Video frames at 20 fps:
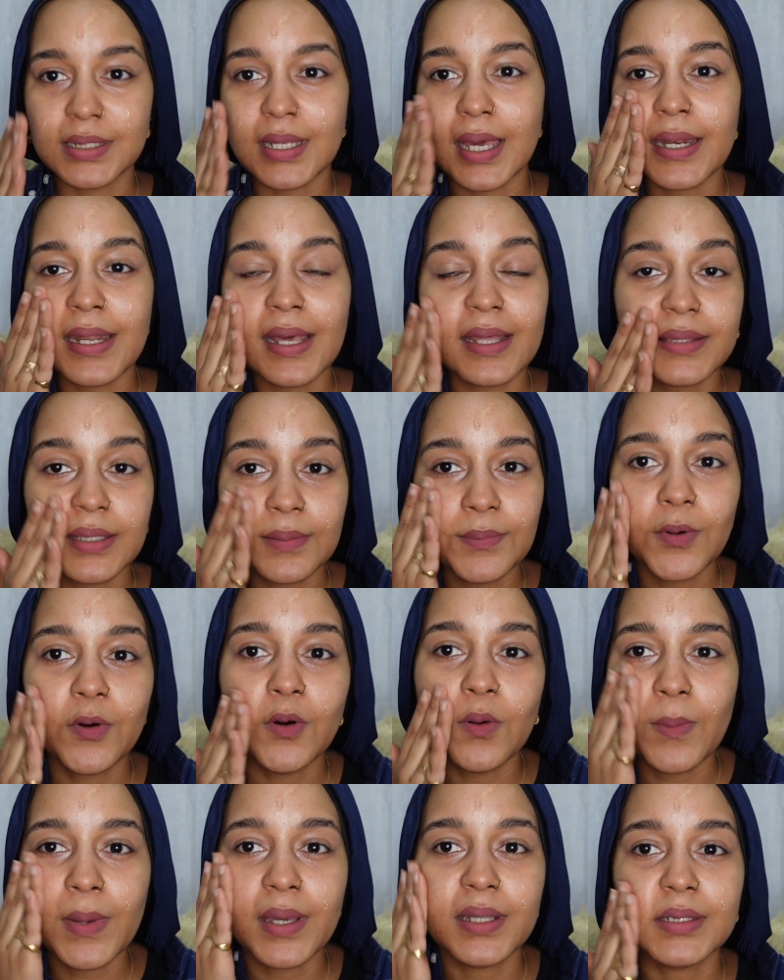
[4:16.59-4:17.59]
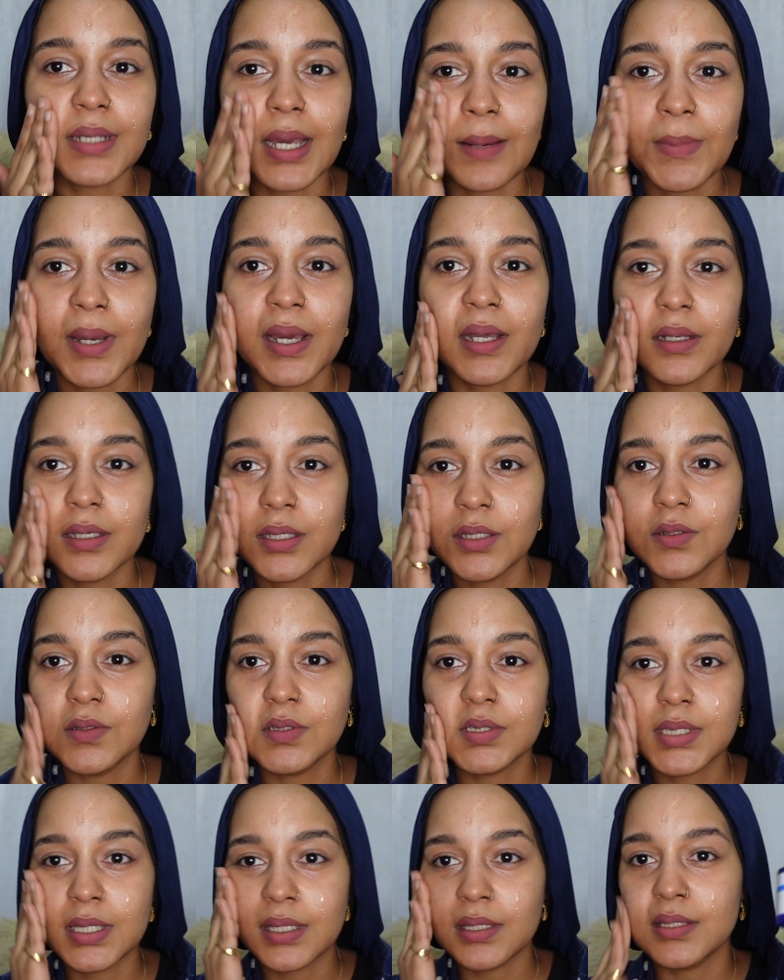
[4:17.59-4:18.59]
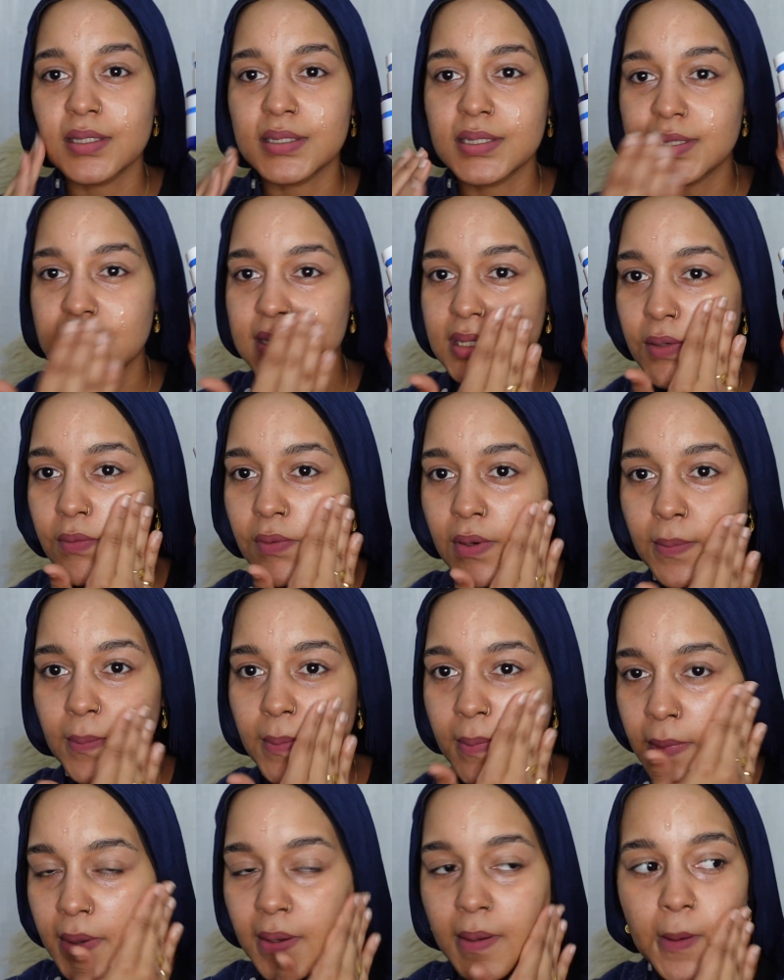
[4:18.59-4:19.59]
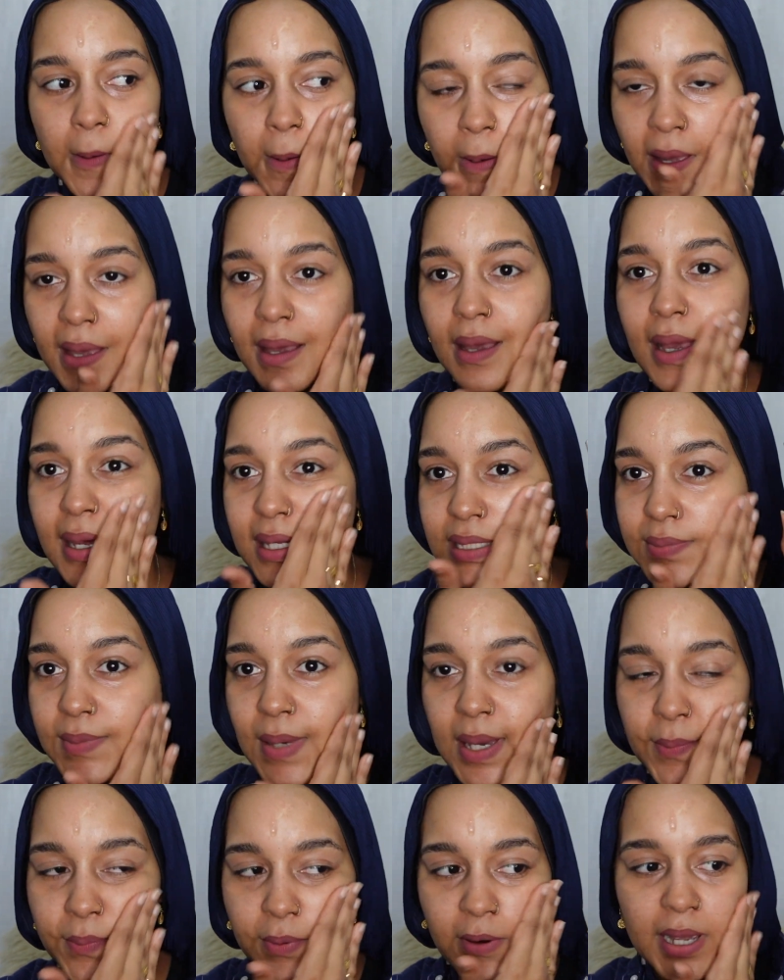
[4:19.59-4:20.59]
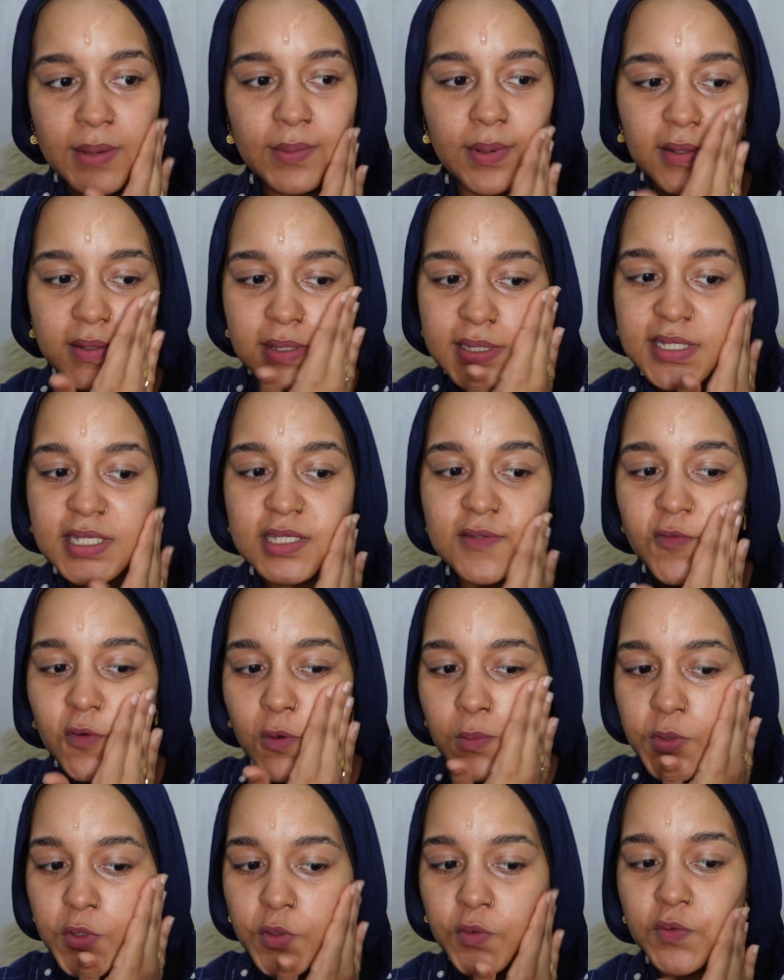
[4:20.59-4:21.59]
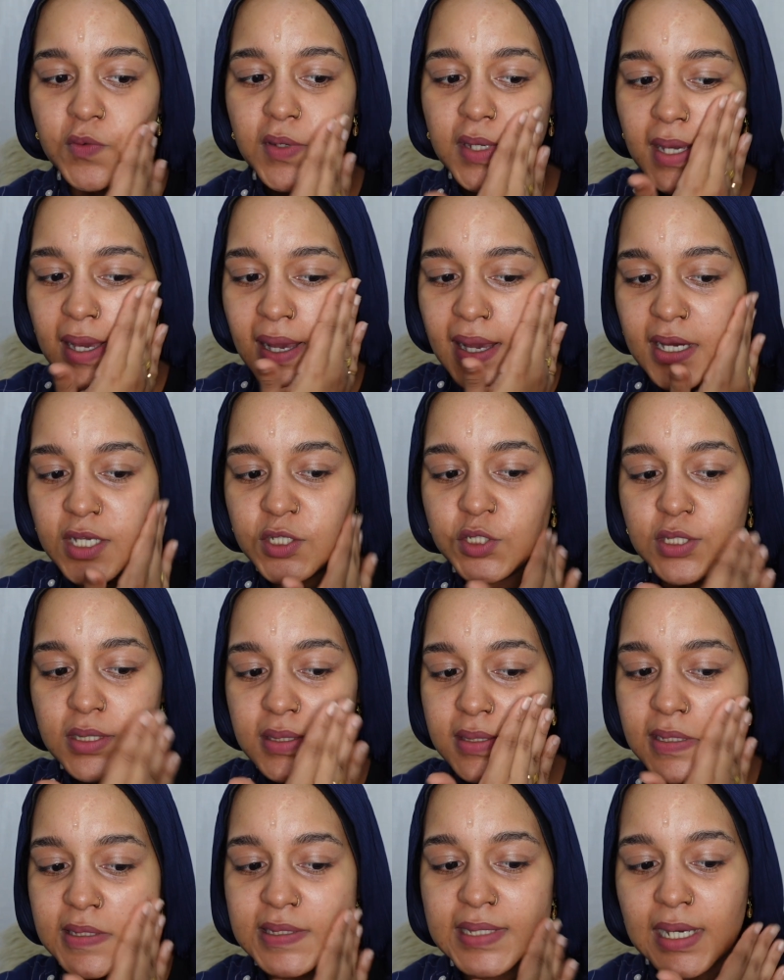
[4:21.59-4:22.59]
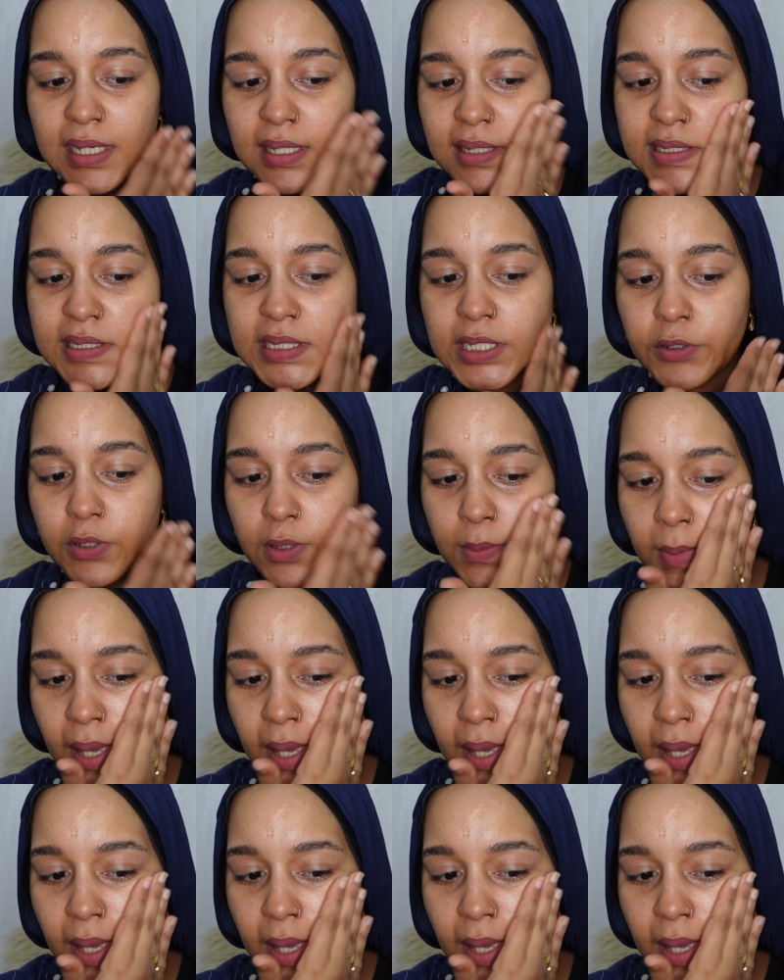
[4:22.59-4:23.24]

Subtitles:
And at the moment, I'm kind of using this serum as my primer. This is from Uriage. It's a daily serum.